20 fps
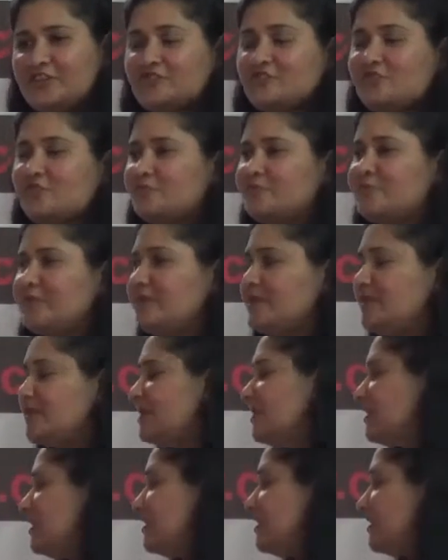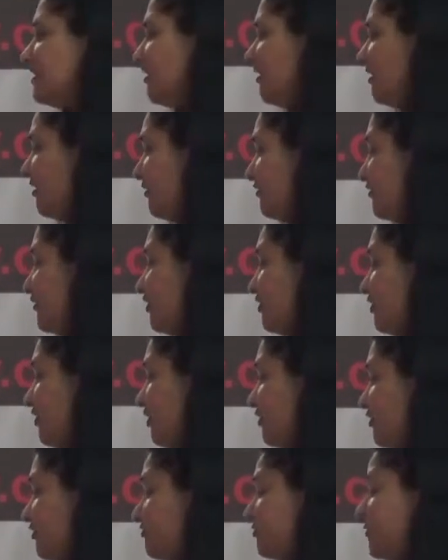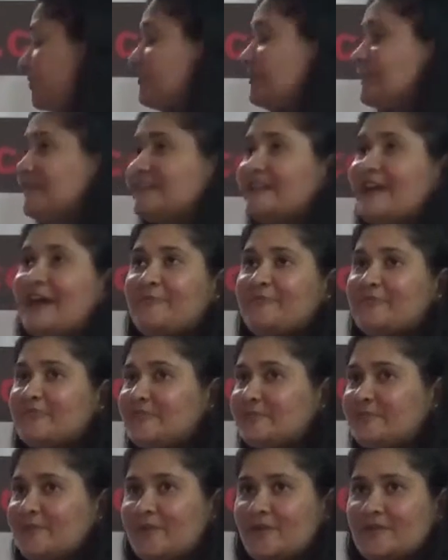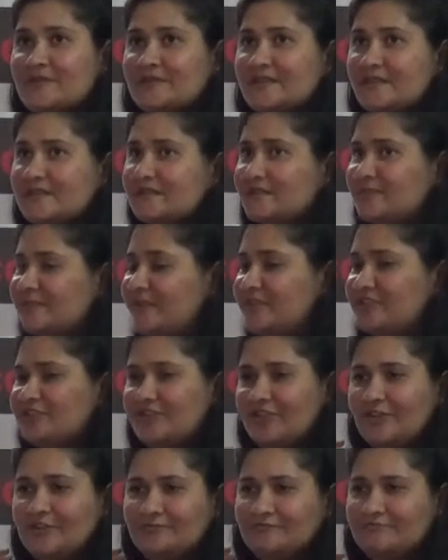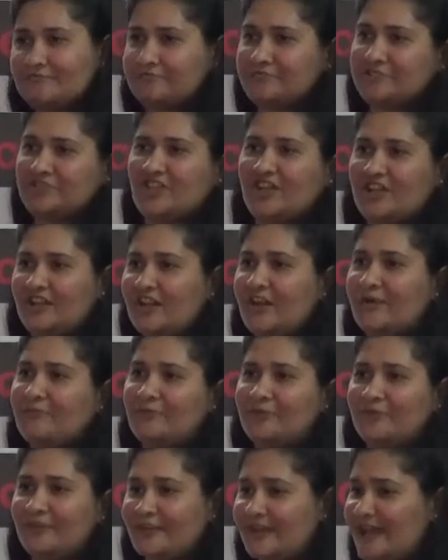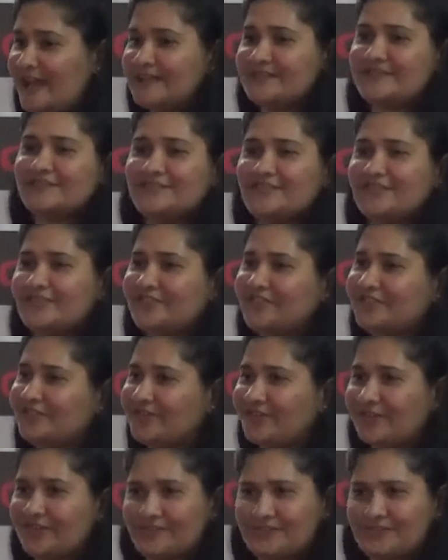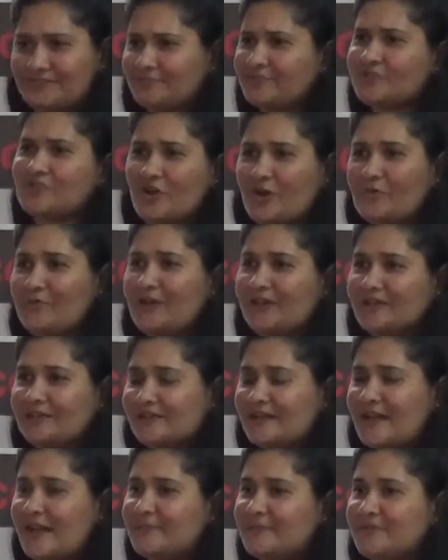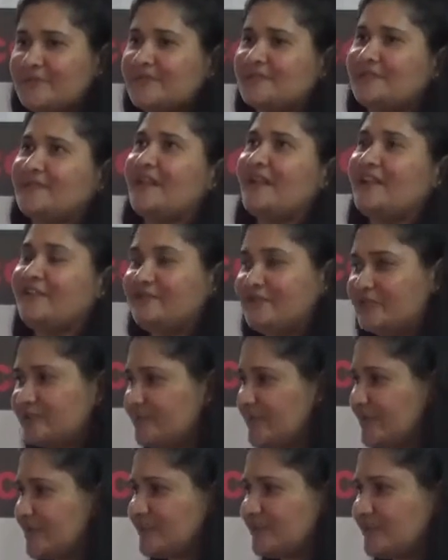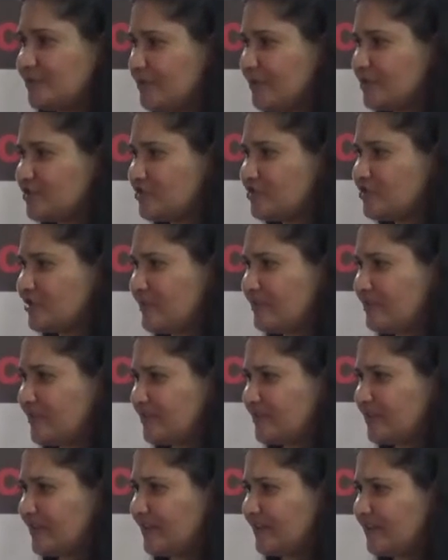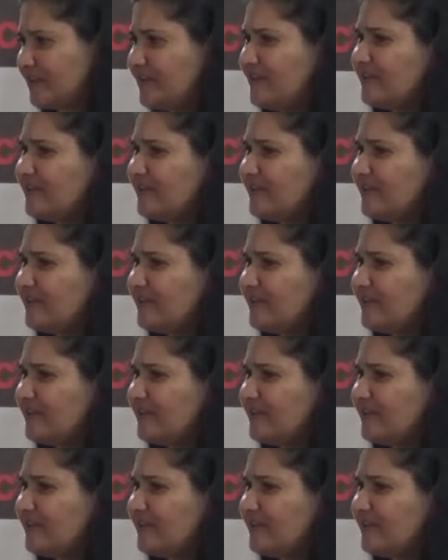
It could be, for a lot of people, it happens because there's a major shake-up or an accident or trauma that happens in life that makes you question everything.